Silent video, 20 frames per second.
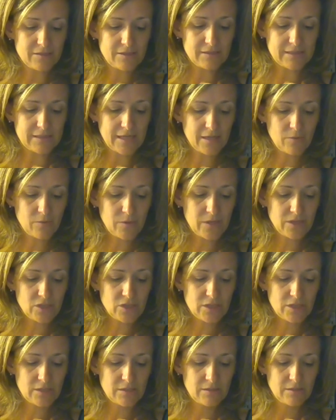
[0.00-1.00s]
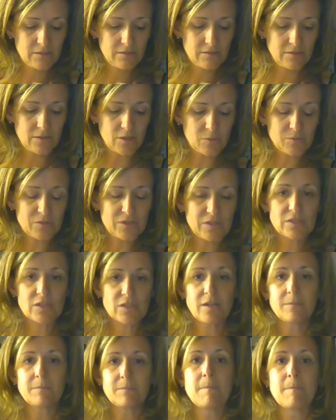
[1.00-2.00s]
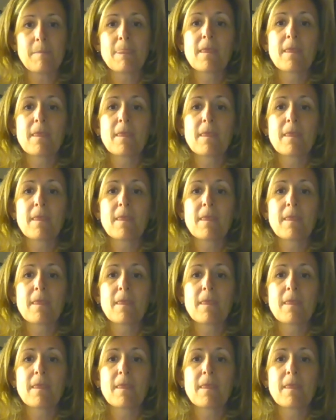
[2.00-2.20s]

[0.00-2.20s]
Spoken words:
She's got a question. Nope, she's good.